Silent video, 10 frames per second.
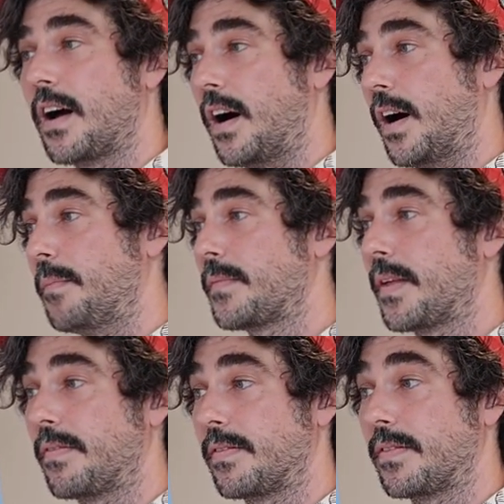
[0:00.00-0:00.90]

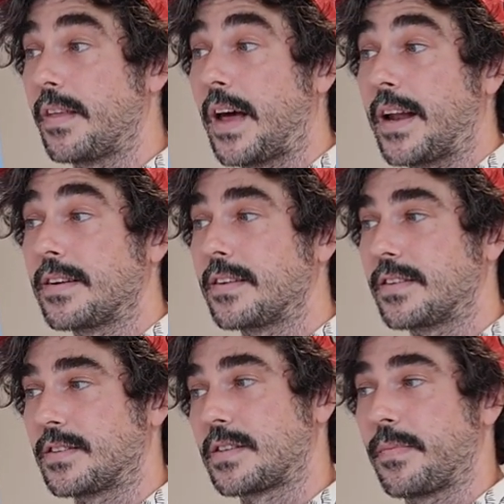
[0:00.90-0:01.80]
And that
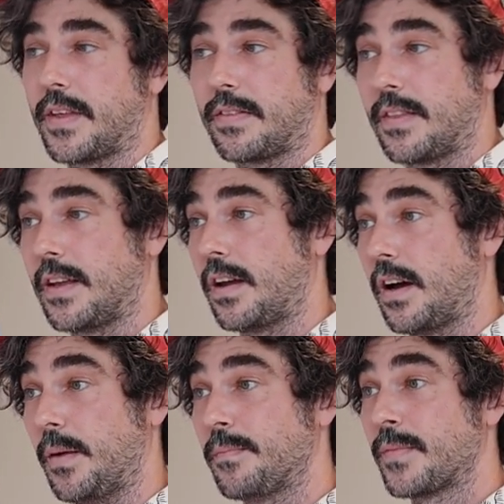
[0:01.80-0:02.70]
is something
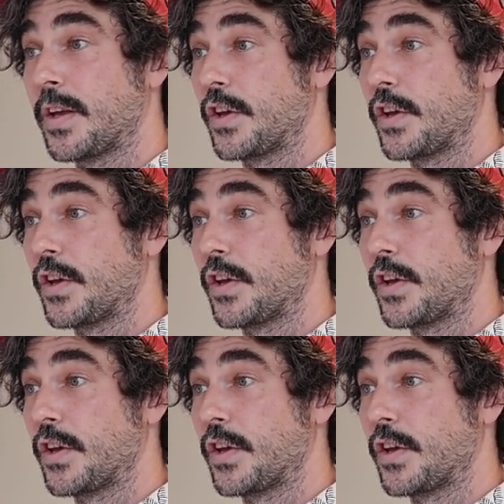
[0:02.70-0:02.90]
that,